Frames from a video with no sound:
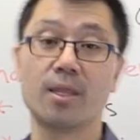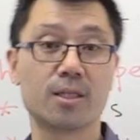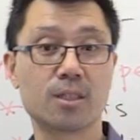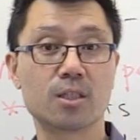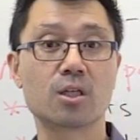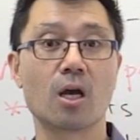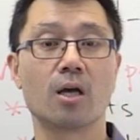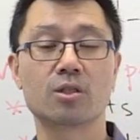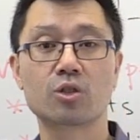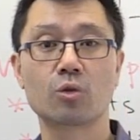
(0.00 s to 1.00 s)
This is
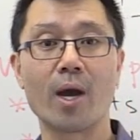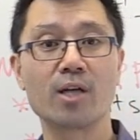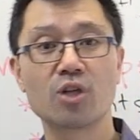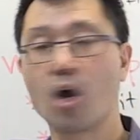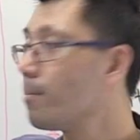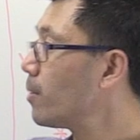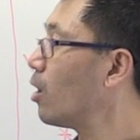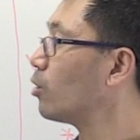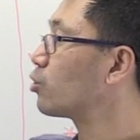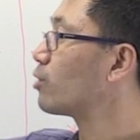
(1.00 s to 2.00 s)
a square term,
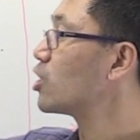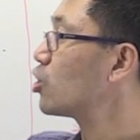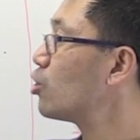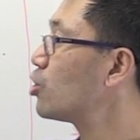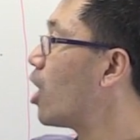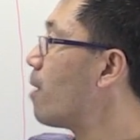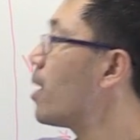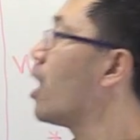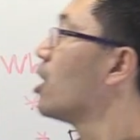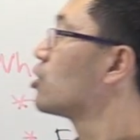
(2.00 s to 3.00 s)
or degree 2 term,